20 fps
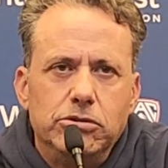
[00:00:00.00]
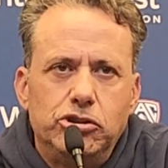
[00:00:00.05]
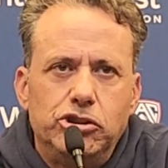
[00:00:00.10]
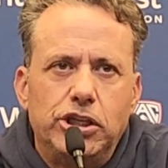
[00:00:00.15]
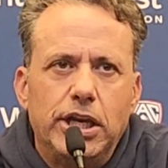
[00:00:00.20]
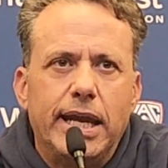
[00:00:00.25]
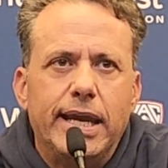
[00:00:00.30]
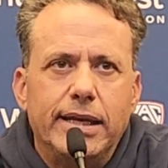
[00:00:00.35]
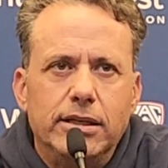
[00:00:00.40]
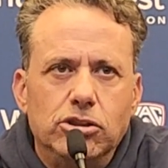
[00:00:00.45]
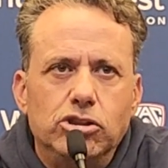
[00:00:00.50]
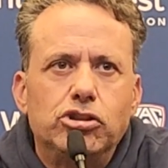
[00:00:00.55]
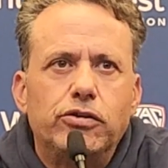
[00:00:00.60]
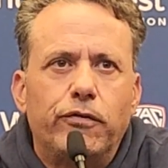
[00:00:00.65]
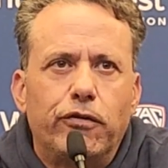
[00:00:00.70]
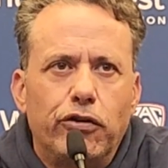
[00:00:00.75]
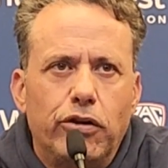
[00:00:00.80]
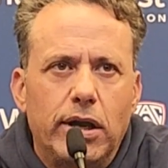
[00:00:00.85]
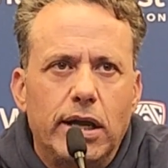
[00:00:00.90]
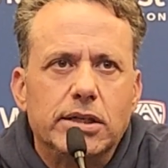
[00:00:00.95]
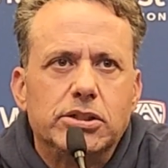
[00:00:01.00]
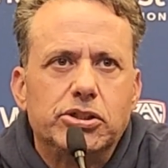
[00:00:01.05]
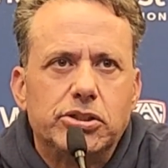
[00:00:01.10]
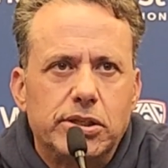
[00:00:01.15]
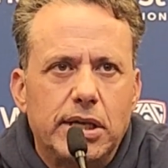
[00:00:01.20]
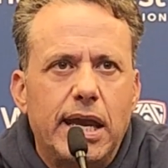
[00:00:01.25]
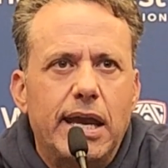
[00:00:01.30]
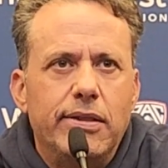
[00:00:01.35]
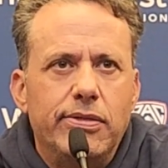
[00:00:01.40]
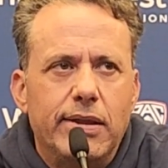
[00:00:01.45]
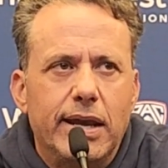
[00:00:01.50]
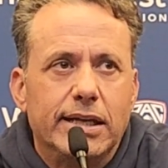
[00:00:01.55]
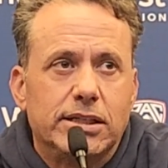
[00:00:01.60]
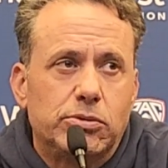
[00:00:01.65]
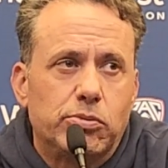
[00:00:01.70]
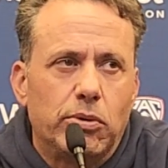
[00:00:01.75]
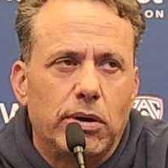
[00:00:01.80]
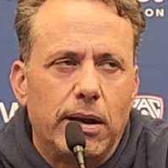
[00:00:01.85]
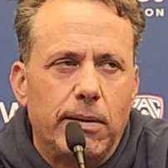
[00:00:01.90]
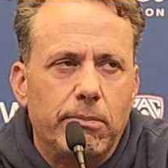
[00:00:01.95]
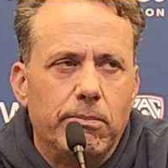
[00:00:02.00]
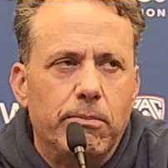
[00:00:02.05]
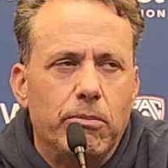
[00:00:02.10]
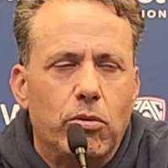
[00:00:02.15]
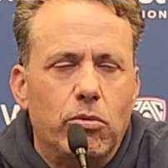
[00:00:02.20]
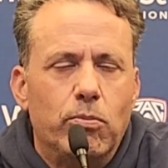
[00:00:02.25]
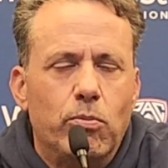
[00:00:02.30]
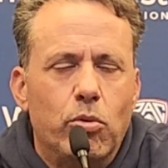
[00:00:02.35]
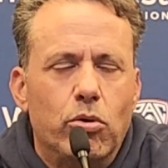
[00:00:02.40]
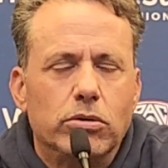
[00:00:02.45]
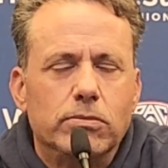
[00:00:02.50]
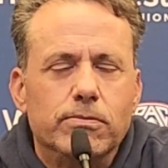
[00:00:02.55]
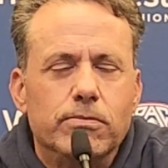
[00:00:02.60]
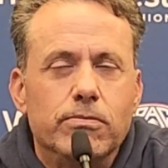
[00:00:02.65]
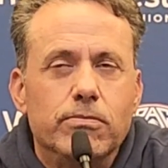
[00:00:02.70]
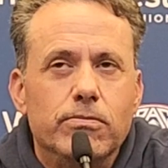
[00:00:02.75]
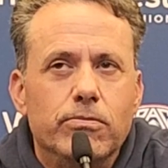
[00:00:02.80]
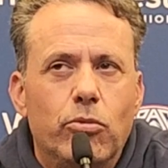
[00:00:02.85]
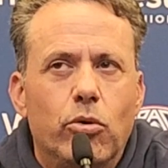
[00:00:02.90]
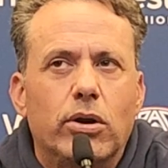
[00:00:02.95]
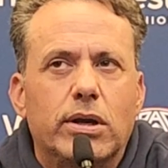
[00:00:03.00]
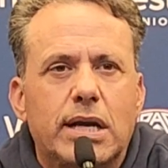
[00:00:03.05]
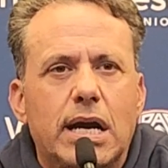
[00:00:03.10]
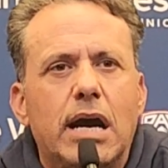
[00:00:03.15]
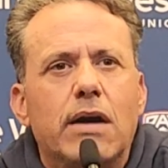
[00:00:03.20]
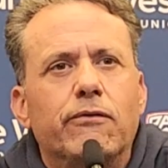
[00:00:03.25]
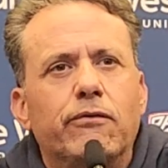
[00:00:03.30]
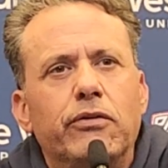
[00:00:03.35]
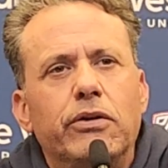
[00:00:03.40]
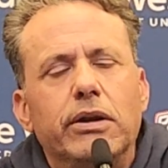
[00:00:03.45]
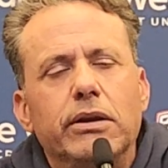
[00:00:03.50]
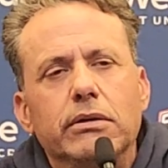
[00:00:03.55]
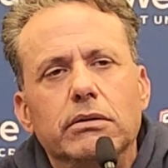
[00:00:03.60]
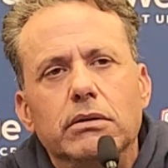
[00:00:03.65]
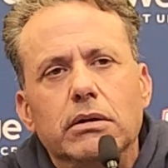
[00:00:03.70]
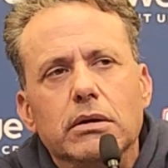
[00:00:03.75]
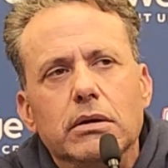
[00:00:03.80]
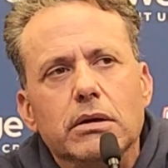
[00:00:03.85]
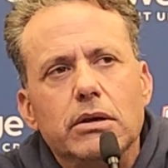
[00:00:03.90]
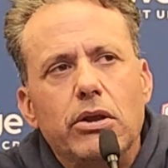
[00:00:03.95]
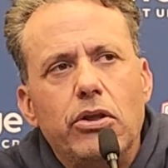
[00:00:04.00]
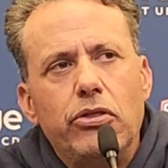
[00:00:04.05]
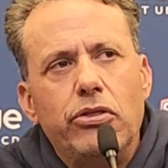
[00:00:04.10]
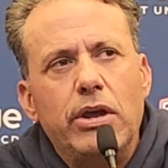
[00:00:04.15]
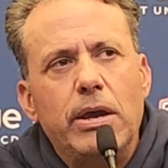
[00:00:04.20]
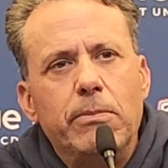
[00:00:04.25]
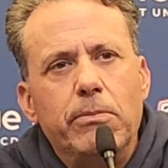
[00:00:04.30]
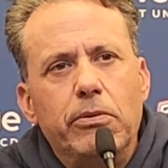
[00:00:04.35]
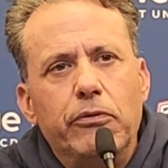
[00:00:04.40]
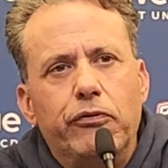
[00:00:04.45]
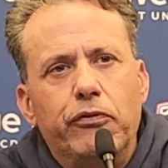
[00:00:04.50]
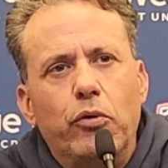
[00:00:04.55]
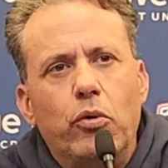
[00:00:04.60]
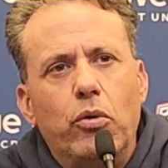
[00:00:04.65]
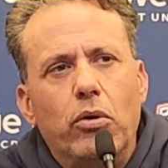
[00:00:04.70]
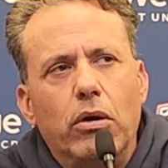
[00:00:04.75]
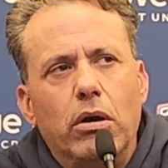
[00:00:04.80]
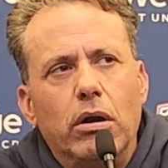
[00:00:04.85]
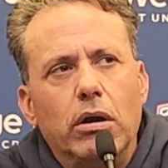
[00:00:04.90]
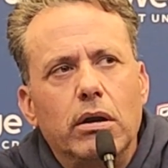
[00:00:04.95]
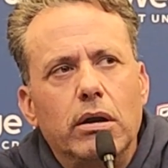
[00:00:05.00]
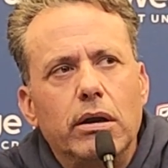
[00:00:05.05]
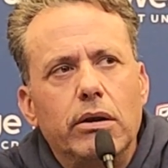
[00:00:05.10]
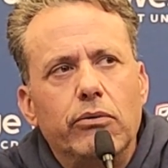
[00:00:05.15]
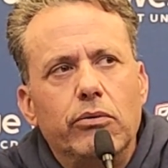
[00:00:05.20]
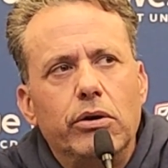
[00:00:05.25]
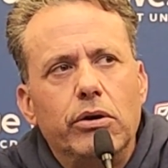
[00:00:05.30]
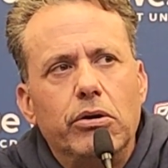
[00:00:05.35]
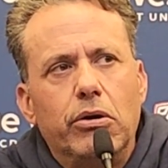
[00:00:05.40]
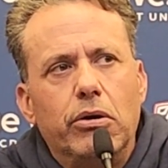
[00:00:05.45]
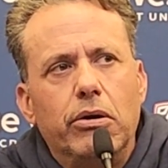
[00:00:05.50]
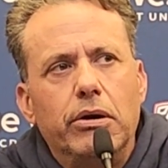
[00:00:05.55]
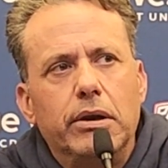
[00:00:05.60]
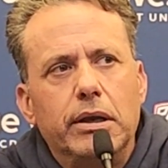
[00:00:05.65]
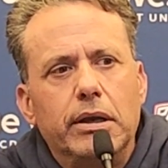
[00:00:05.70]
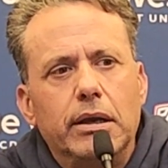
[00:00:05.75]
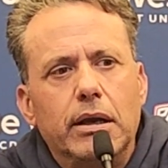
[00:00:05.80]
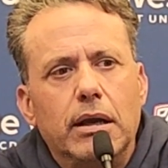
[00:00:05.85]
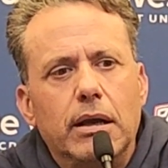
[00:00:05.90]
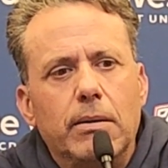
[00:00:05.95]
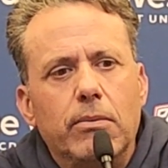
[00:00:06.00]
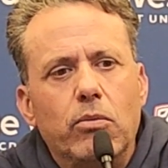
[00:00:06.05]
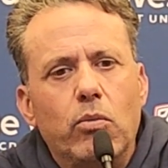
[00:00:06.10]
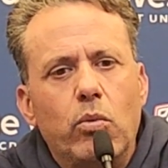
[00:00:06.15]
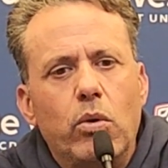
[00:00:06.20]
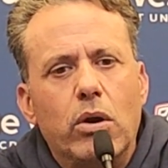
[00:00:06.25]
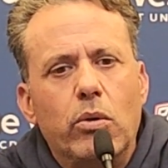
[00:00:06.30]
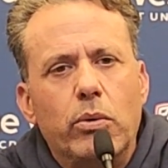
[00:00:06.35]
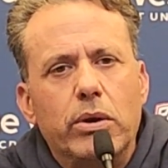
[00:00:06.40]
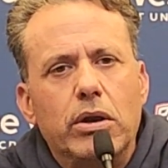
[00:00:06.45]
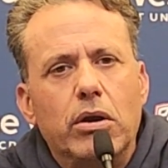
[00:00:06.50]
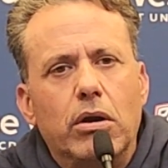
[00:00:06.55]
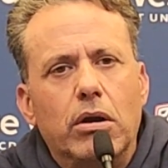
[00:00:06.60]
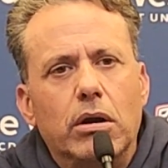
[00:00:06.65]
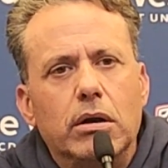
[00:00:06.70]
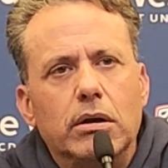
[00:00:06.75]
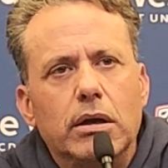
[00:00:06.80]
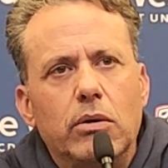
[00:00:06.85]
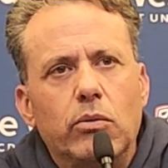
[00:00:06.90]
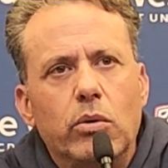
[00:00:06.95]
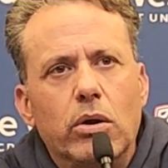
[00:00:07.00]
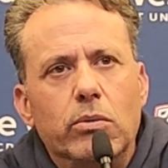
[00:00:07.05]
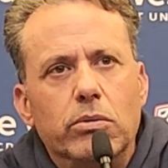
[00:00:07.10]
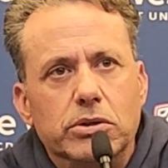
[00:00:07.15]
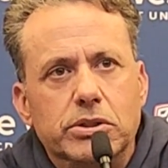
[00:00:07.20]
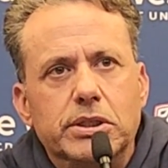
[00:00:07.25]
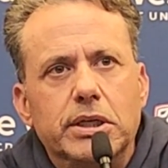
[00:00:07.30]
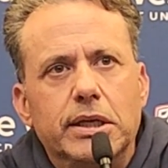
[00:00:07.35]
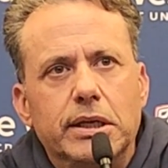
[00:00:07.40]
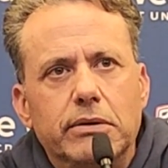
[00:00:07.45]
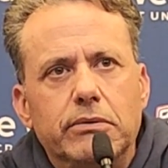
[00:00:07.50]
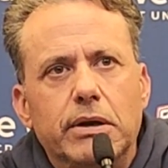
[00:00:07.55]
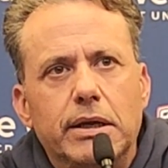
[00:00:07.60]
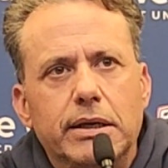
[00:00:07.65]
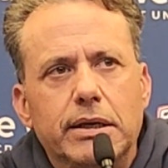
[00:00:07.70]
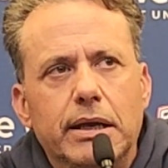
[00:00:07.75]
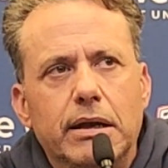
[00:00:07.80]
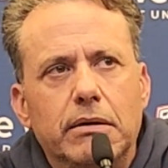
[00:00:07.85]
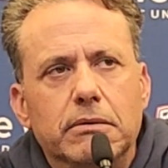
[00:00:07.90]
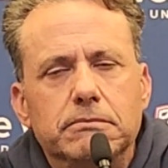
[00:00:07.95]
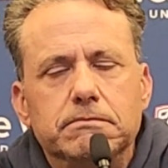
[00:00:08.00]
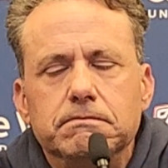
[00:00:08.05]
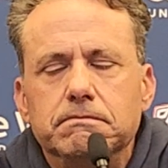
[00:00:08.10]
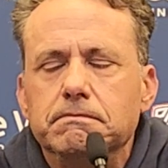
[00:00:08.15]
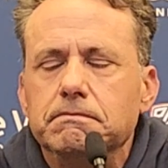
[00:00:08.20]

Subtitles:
changed for us. And that's where I'm more confident than before regarding where we are and where we're sitting right now.